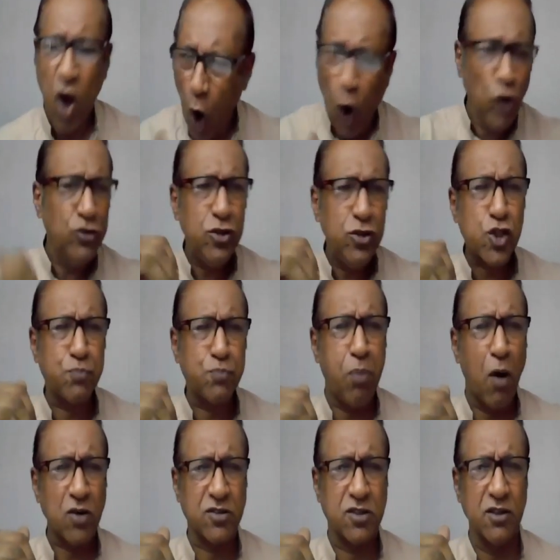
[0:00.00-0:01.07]
On the
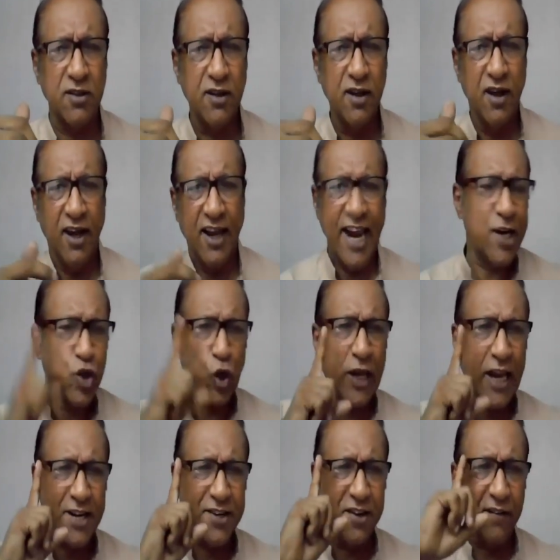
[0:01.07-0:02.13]
spot, he took
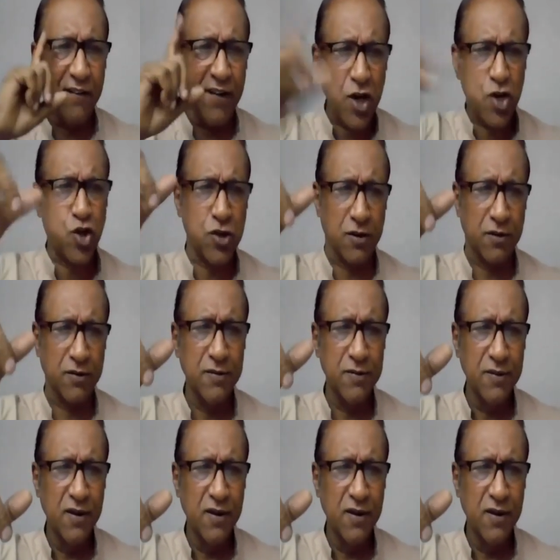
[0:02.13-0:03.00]
a direction.